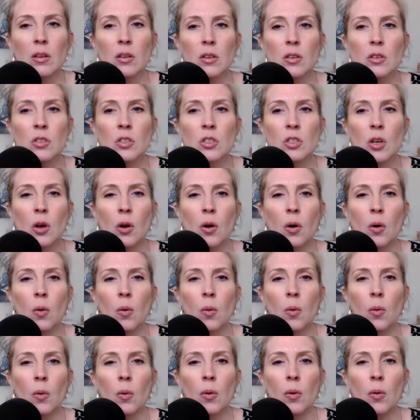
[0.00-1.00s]

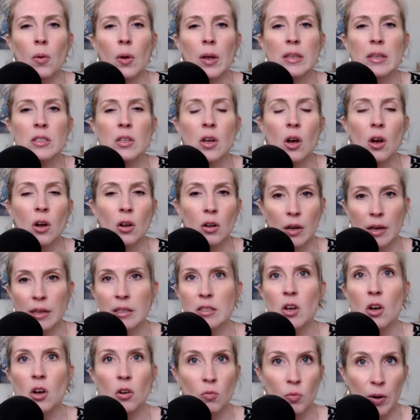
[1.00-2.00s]
So it's
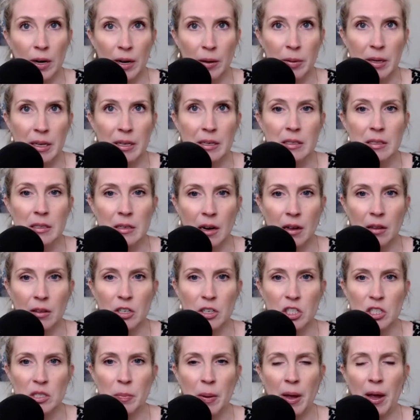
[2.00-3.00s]
called Rabies
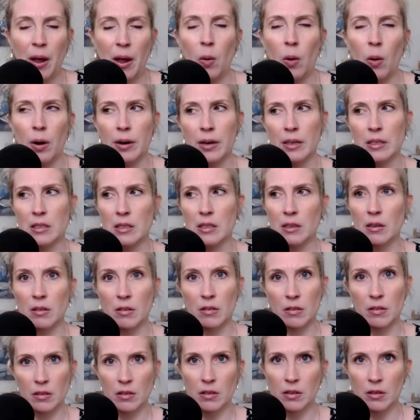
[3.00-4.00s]
Knowledge is Power is
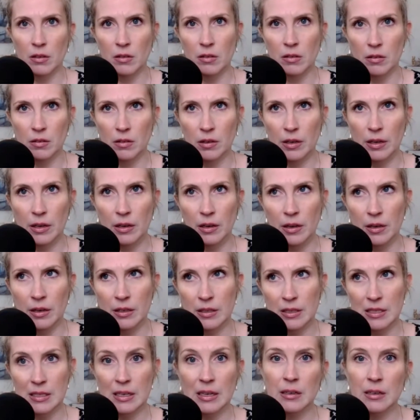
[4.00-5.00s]
the
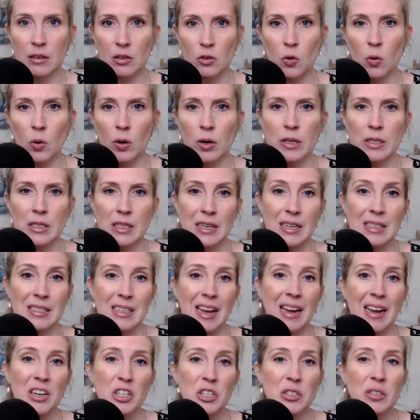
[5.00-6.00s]
extended course. And it's
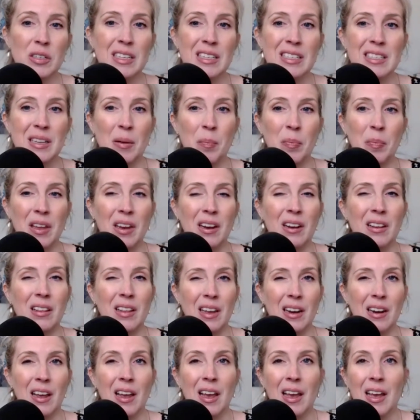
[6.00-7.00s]
actually something
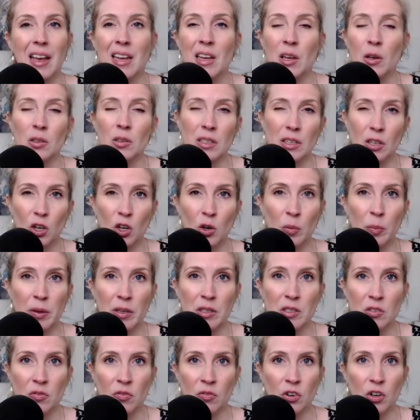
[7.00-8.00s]
that he only
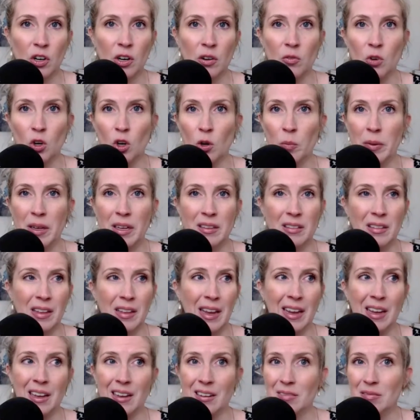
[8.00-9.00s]
opens for enrollment
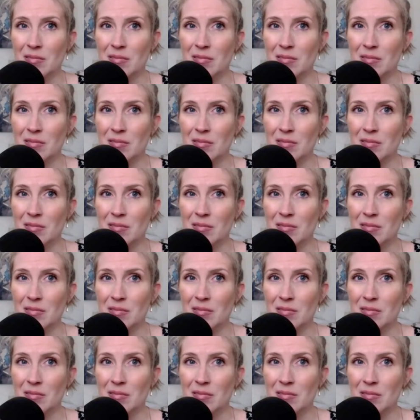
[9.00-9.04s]
like